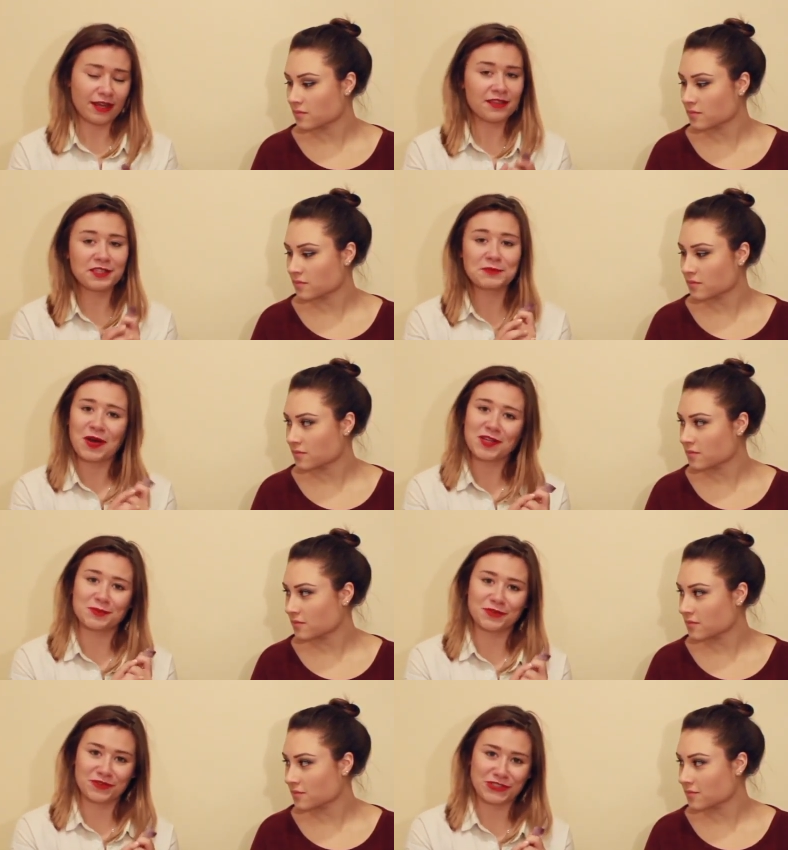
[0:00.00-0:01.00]
Speaker 1: anything's
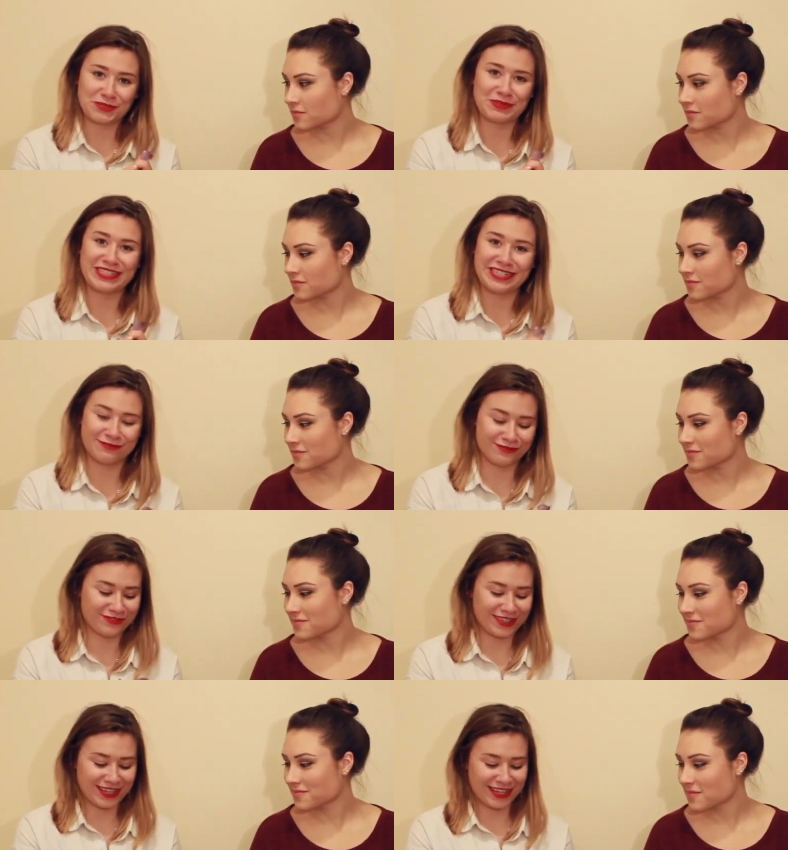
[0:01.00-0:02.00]
possible if you just believe.
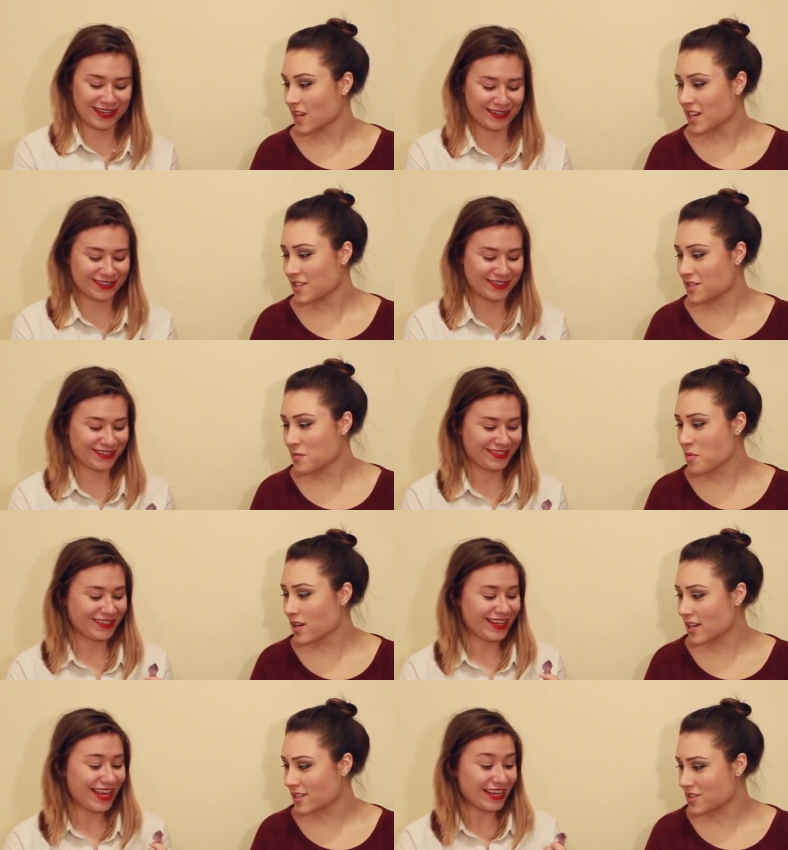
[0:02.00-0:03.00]
And, and it's so
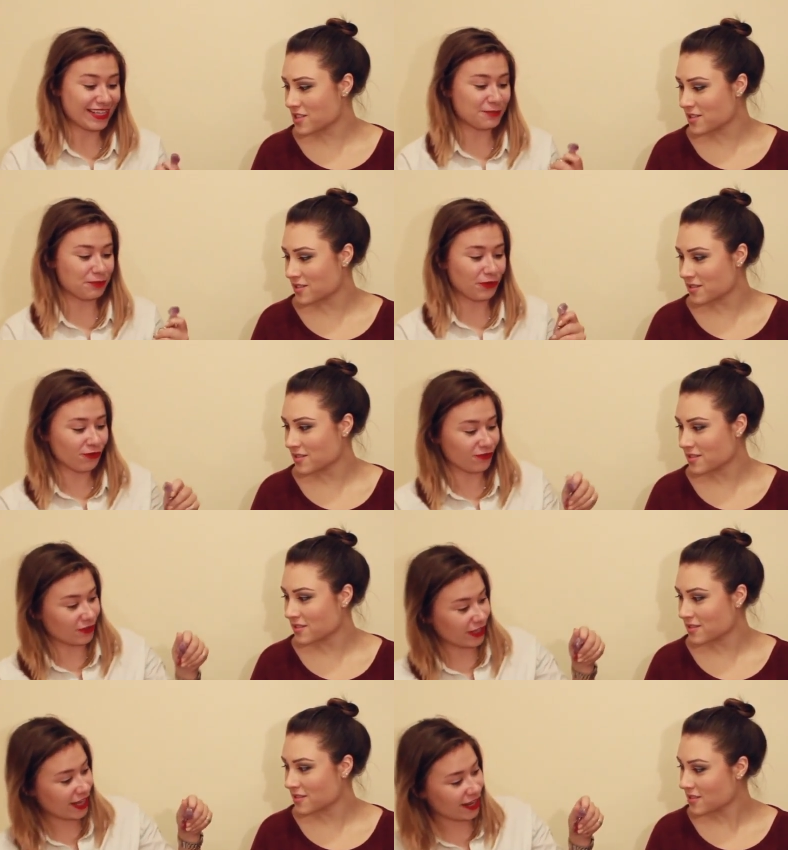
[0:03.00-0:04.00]
pretty and too. And it's
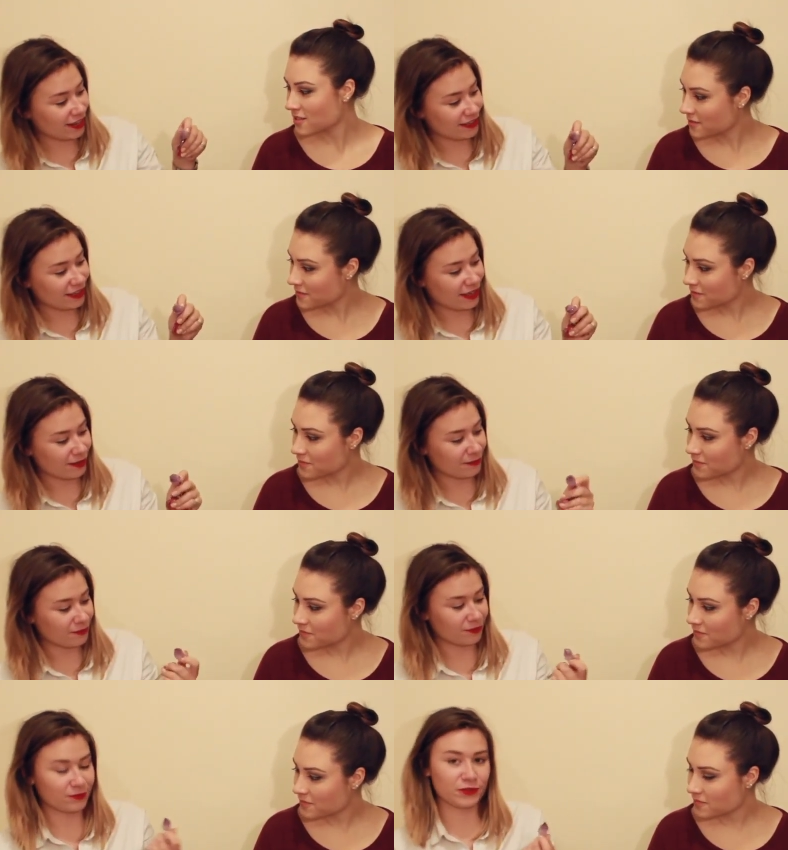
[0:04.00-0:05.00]
beautiful. Yeah. Um,
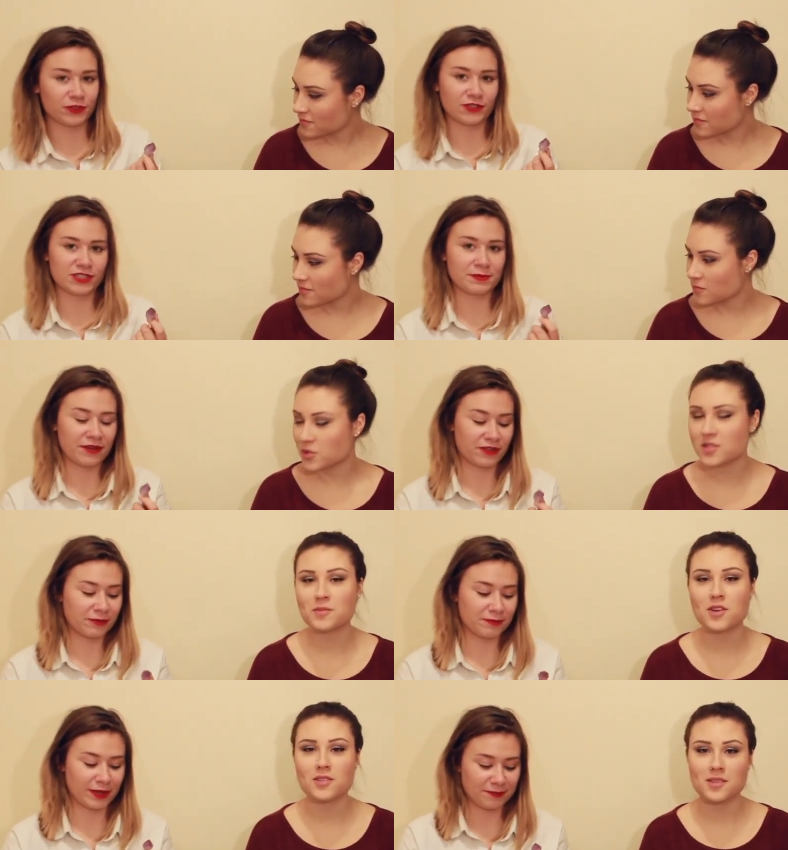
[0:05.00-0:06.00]
we'll do close ups. We'll do some
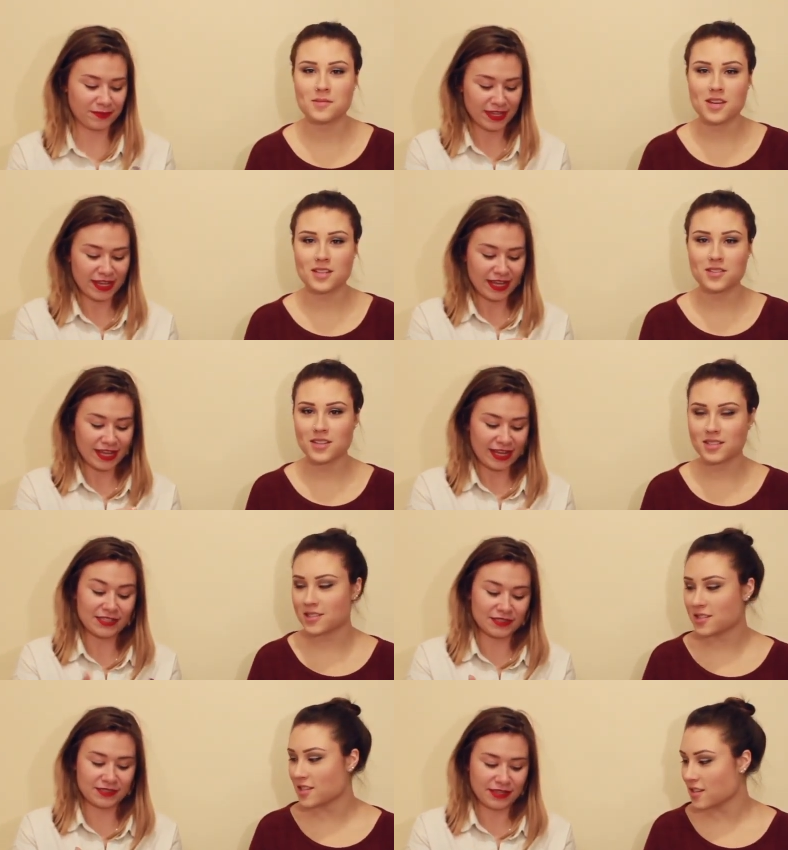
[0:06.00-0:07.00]
close
Speaker 2: ups, yeah, so you guys can
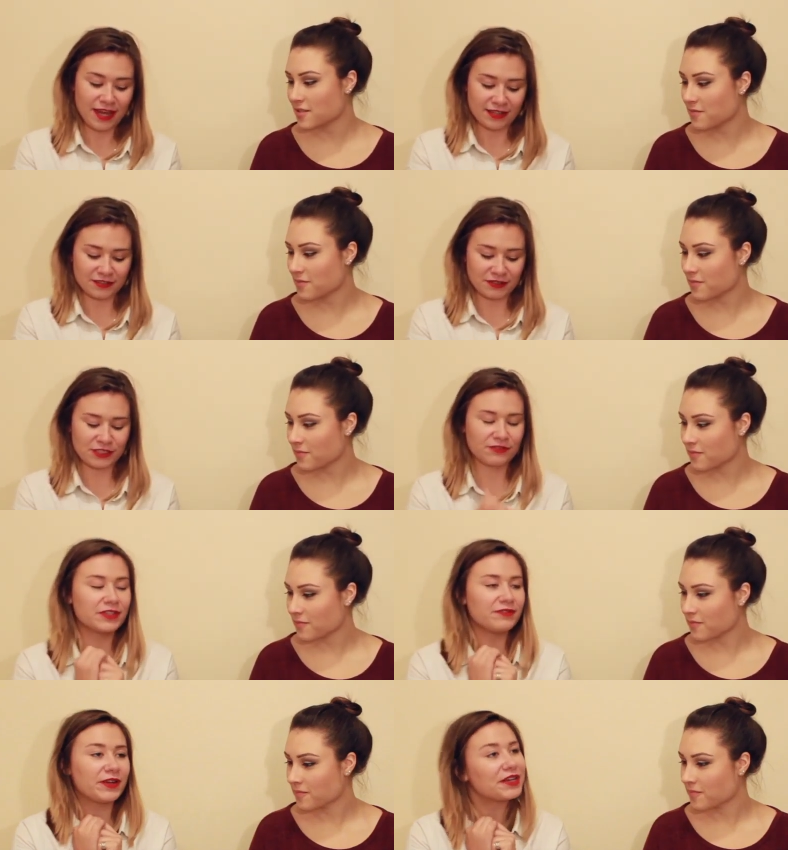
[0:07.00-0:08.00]
see. Yeah, so
Speaker 1: I just
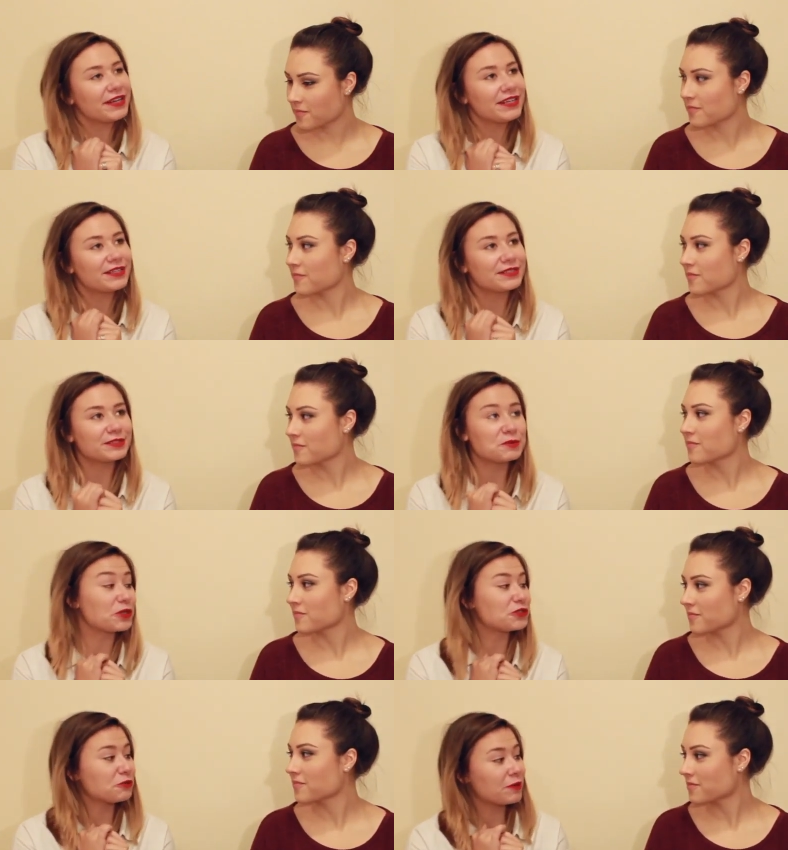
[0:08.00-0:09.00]
feel very
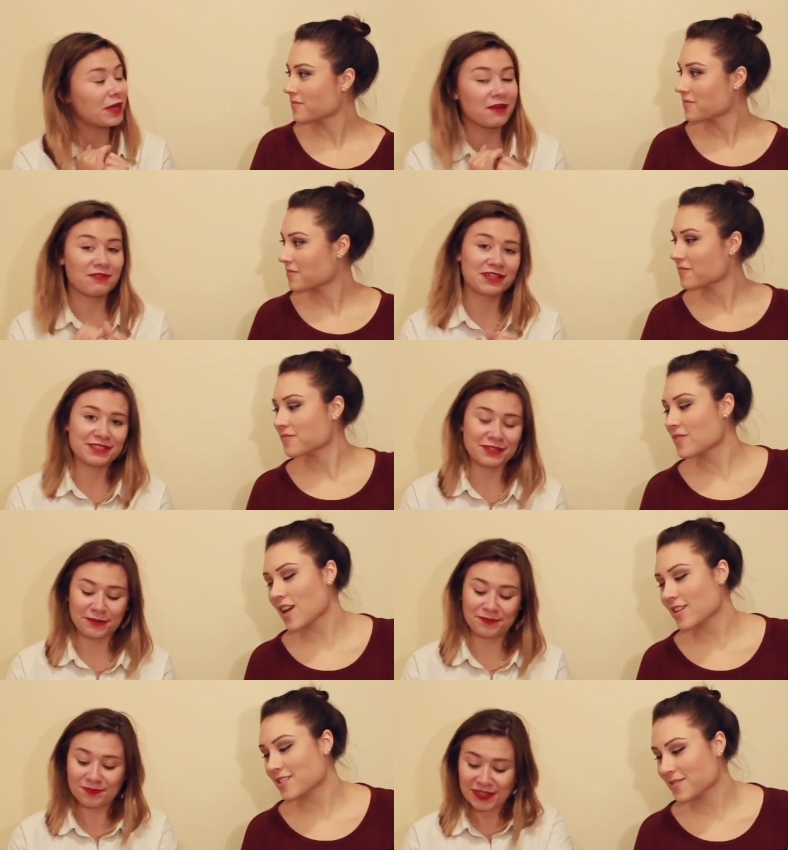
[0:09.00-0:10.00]
spiritual when I have this.
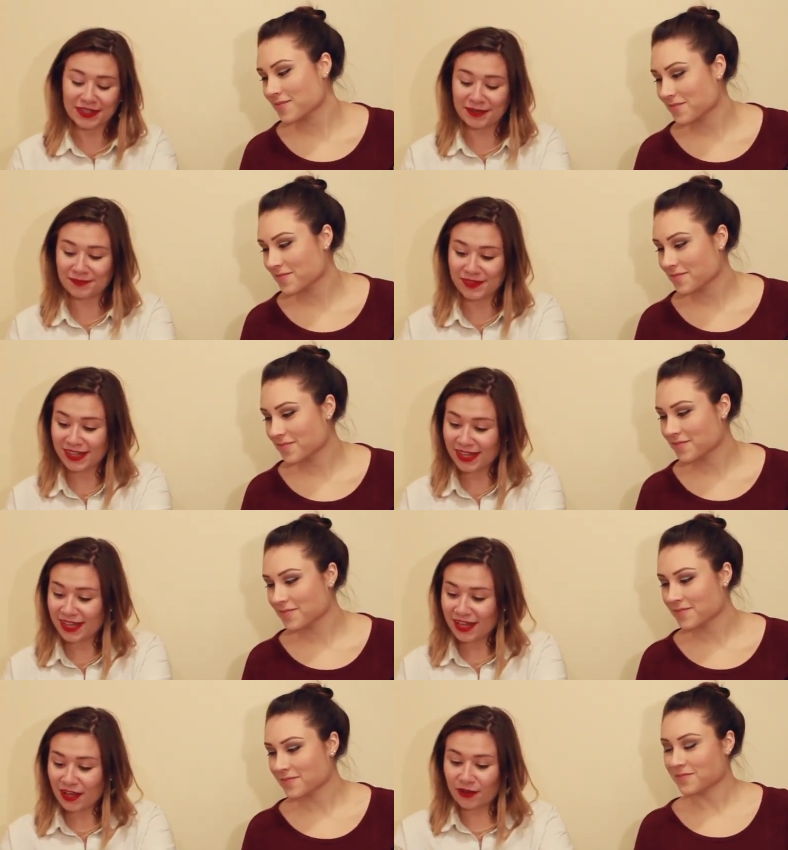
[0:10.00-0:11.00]
Nice. Yeah.
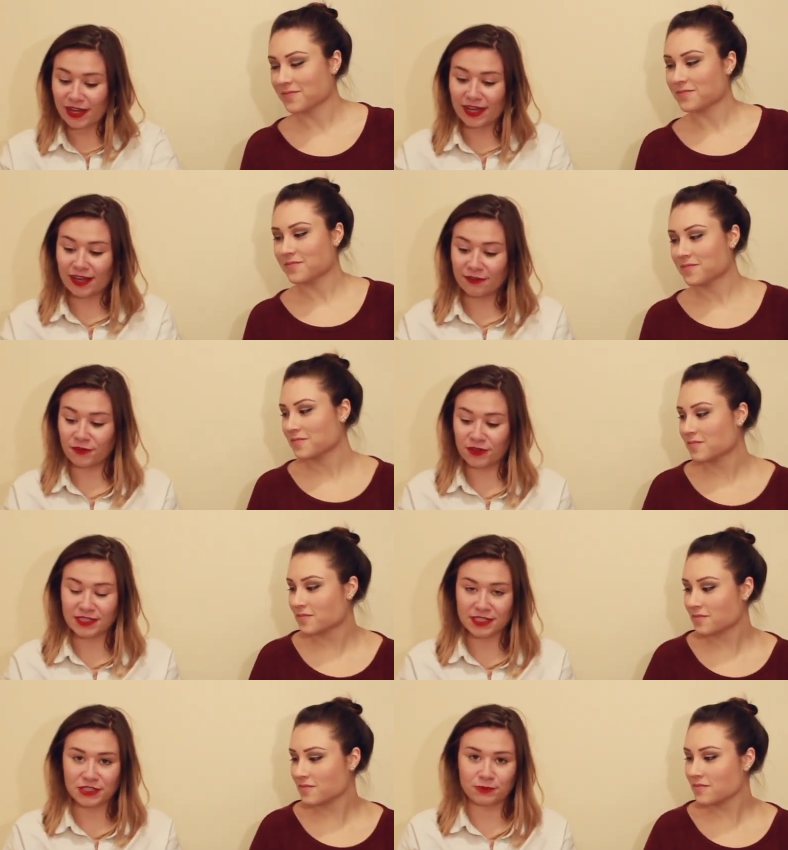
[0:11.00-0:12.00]
Okay, a few things I